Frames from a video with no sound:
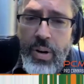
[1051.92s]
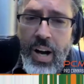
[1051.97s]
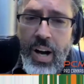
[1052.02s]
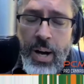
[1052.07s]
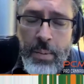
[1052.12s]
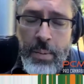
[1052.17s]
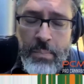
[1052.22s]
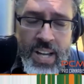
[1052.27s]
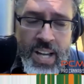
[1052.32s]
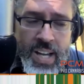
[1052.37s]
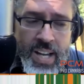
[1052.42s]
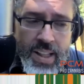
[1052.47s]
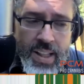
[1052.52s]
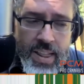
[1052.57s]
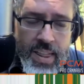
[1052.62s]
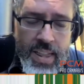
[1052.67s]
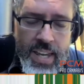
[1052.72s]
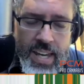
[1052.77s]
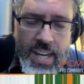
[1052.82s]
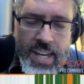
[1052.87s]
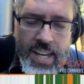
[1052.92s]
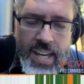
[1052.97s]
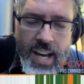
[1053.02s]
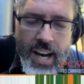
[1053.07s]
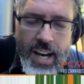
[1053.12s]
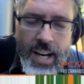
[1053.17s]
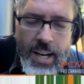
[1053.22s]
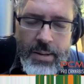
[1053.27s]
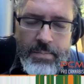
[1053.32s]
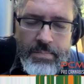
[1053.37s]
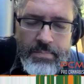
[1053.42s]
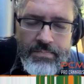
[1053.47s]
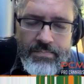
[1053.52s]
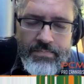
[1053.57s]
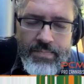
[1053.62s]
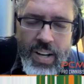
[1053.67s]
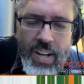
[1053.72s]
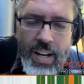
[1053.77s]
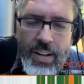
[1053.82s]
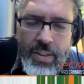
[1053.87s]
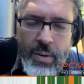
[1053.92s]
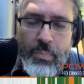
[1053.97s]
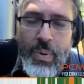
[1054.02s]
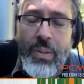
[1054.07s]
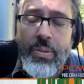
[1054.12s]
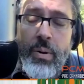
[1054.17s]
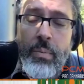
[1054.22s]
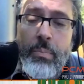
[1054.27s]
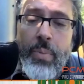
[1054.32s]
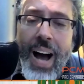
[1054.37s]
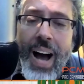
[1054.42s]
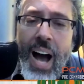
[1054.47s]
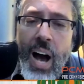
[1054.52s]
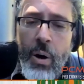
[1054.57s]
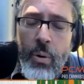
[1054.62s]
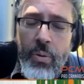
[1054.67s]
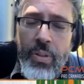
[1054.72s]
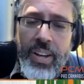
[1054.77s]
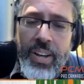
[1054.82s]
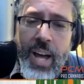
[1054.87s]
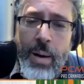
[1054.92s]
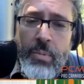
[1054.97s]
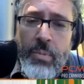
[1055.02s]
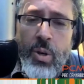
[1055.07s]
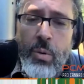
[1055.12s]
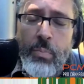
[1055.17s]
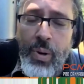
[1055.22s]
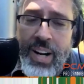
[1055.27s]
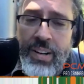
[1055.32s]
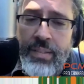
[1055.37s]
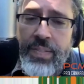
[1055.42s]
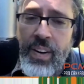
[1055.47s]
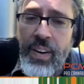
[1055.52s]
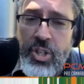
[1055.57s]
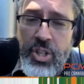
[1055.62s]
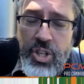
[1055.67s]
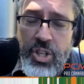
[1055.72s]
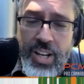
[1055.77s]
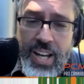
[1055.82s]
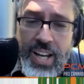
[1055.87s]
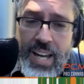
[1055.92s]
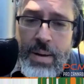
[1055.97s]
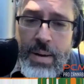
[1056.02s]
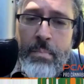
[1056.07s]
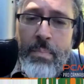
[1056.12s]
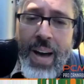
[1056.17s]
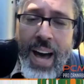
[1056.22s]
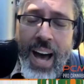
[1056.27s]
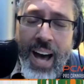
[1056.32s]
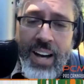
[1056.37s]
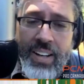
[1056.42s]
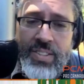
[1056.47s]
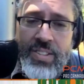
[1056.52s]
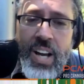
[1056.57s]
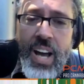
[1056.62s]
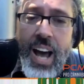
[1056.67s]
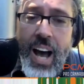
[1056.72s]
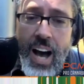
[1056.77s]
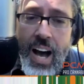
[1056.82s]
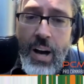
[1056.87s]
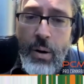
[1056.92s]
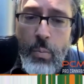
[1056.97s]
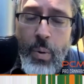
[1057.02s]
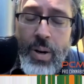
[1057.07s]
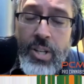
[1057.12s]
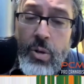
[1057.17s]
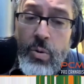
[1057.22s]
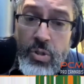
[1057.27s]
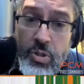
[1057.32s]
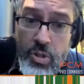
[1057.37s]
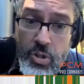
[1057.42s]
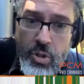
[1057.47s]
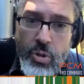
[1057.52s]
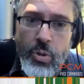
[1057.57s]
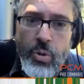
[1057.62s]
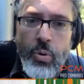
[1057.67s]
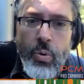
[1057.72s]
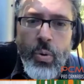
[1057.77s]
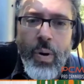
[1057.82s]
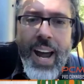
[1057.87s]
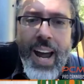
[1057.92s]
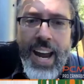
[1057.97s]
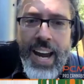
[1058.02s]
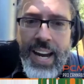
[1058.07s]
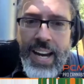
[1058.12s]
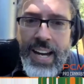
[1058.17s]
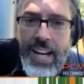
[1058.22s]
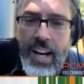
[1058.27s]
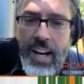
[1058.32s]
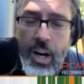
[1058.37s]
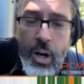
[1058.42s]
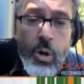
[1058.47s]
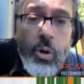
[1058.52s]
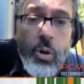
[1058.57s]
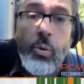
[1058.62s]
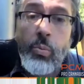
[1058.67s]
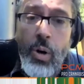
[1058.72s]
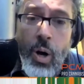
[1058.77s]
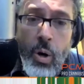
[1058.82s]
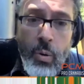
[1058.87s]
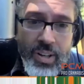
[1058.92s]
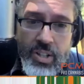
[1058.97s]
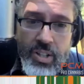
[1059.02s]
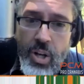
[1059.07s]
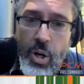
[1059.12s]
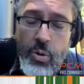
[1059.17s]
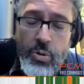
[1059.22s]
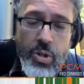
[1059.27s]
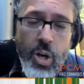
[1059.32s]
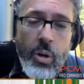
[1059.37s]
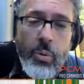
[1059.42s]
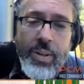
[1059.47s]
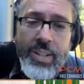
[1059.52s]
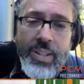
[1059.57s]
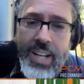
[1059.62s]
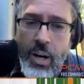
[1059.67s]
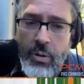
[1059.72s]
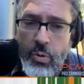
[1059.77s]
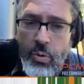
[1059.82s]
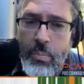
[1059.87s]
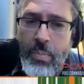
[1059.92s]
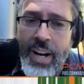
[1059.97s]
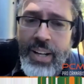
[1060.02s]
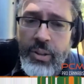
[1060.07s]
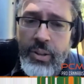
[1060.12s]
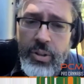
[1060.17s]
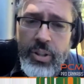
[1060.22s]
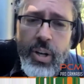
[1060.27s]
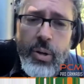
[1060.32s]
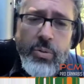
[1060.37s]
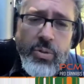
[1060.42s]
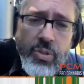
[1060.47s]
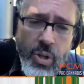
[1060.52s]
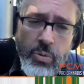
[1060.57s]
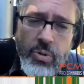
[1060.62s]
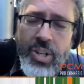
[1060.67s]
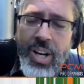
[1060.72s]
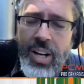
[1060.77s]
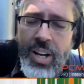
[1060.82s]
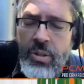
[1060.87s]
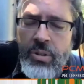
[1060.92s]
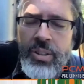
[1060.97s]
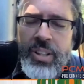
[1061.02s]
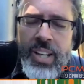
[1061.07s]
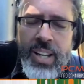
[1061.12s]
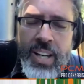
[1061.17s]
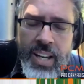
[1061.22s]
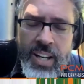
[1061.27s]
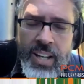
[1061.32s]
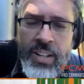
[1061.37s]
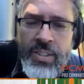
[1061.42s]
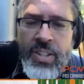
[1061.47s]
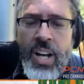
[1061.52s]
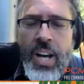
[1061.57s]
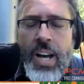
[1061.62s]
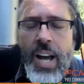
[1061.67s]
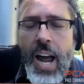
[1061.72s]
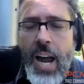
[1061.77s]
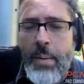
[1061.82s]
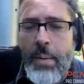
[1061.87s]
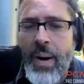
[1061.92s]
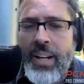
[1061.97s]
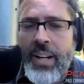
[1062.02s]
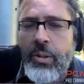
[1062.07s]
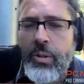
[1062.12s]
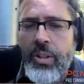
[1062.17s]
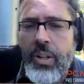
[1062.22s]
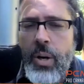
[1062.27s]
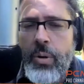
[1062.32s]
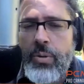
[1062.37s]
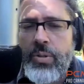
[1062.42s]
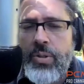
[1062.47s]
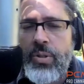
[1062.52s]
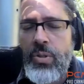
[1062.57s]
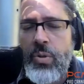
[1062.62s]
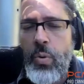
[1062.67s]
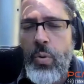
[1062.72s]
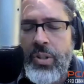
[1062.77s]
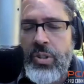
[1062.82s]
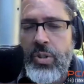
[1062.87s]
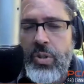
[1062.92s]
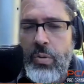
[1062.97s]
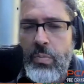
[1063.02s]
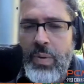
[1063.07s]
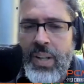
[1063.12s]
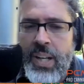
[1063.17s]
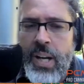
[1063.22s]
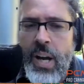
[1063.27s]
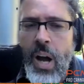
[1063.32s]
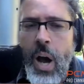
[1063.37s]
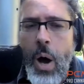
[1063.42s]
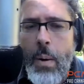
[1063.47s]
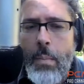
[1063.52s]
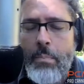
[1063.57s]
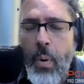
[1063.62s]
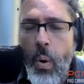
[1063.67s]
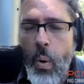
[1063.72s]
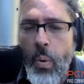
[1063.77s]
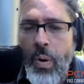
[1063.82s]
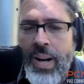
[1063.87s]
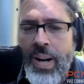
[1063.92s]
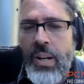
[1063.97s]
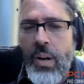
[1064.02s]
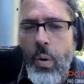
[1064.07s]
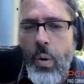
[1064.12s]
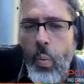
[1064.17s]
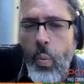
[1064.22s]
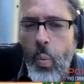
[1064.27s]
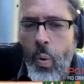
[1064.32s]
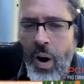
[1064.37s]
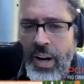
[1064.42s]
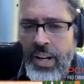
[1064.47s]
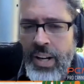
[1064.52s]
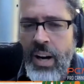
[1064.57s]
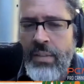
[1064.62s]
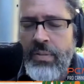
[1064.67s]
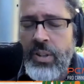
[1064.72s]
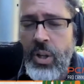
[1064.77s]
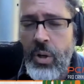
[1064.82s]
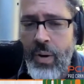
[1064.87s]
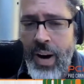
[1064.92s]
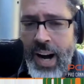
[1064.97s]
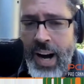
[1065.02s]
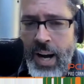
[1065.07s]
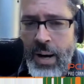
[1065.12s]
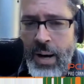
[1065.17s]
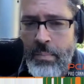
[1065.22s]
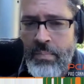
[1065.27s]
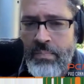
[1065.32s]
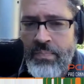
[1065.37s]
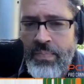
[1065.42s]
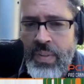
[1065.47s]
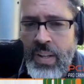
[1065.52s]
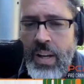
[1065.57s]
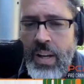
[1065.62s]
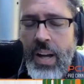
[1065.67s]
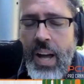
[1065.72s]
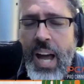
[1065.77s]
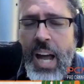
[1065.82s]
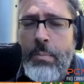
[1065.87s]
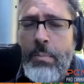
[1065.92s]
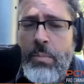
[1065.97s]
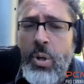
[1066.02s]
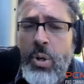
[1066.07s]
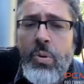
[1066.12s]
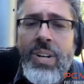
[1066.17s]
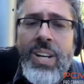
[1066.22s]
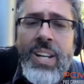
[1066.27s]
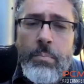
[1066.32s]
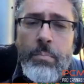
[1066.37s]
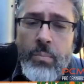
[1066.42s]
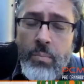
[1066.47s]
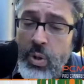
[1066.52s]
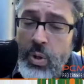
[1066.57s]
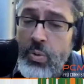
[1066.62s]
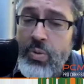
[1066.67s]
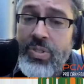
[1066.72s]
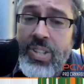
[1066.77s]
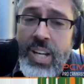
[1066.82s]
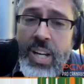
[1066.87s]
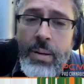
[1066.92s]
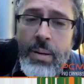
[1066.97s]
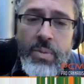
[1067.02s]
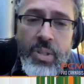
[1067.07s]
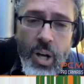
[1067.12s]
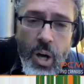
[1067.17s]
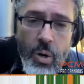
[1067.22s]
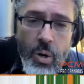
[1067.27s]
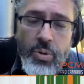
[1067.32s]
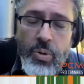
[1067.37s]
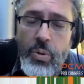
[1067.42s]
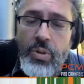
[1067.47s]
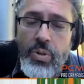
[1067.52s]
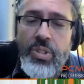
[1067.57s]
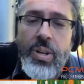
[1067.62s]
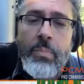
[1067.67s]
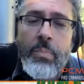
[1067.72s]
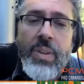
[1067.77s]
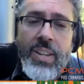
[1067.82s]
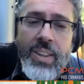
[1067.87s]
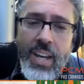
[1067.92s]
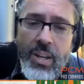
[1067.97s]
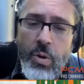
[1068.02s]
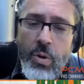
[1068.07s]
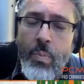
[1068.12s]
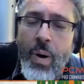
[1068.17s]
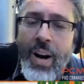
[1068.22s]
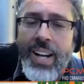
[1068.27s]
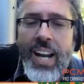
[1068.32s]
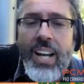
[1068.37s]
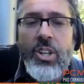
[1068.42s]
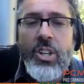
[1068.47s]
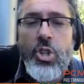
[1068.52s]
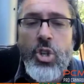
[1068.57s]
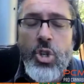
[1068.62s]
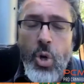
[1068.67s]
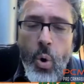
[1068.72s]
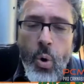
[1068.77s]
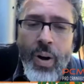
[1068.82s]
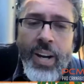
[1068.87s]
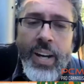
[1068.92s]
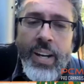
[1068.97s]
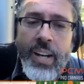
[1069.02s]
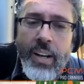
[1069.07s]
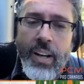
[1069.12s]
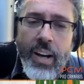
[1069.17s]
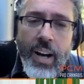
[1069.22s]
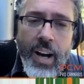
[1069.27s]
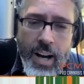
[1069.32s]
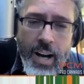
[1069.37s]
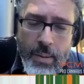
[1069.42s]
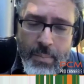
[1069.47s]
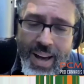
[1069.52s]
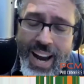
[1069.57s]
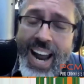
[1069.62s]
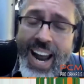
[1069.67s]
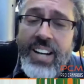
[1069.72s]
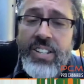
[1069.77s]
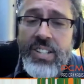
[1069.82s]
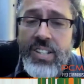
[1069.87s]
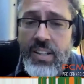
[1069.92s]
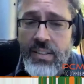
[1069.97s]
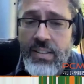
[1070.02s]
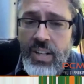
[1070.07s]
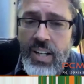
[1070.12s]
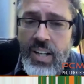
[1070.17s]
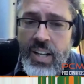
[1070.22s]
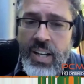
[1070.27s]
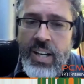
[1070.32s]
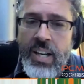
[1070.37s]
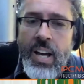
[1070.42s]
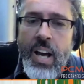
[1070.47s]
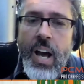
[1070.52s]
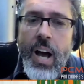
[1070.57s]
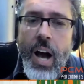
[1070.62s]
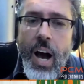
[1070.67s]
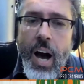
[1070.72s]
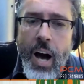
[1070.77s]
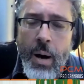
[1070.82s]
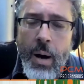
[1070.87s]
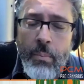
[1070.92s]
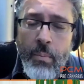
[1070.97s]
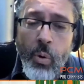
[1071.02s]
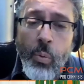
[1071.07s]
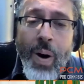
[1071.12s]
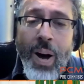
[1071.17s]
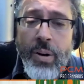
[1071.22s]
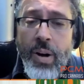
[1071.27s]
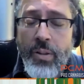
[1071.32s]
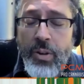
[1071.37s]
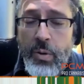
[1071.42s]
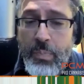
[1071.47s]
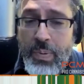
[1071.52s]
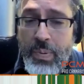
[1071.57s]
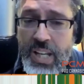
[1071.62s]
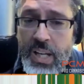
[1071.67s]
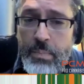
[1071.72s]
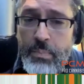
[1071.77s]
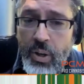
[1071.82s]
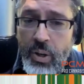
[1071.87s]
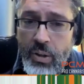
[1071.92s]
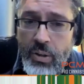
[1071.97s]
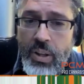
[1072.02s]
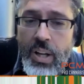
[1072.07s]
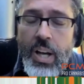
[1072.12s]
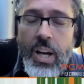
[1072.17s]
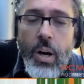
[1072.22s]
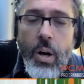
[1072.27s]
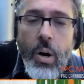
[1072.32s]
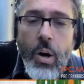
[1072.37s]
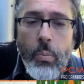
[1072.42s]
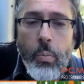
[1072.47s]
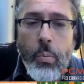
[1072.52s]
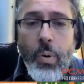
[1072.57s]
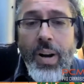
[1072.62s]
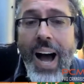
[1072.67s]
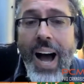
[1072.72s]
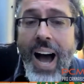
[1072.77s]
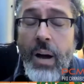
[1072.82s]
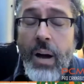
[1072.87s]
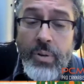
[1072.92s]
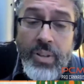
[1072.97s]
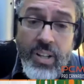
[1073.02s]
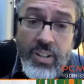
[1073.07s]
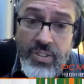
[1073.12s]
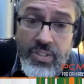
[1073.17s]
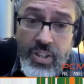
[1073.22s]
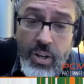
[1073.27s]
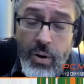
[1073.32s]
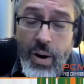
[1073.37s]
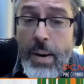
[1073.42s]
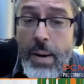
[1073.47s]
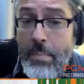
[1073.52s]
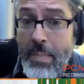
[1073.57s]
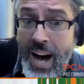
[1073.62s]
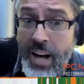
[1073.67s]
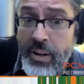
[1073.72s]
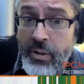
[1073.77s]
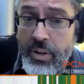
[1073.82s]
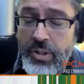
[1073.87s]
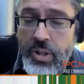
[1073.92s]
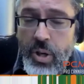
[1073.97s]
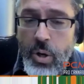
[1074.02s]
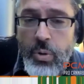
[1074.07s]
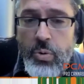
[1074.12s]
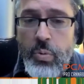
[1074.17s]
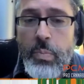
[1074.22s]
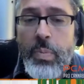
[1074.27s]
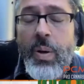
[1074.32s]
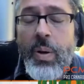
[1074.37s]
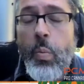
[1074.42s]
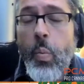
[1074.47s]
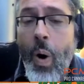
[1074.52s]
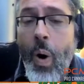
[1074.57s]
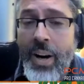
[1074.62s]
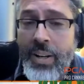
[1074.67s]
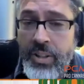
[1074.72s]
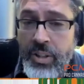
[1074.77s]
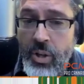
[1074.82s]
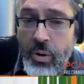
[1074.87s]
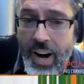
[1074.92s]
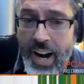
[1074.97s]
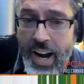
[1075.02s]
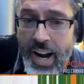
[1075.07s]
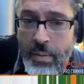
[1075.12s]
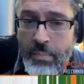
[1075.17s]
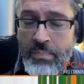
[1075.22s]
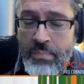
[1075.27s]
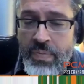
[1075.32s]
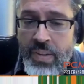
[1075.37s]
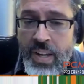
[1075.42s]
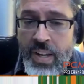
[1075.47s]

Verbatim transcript: um, the, um, uh, the the how the chemical brain functioning impacts uh, when you do a, a, heroic dose all the way down to a microdose. So generally, it is a microdose is going to be 0.1 of a gram a mu- museum dose or something that you might enjoy um, an activity um, around other people uh, would I would consider a moderate dose would be one gram.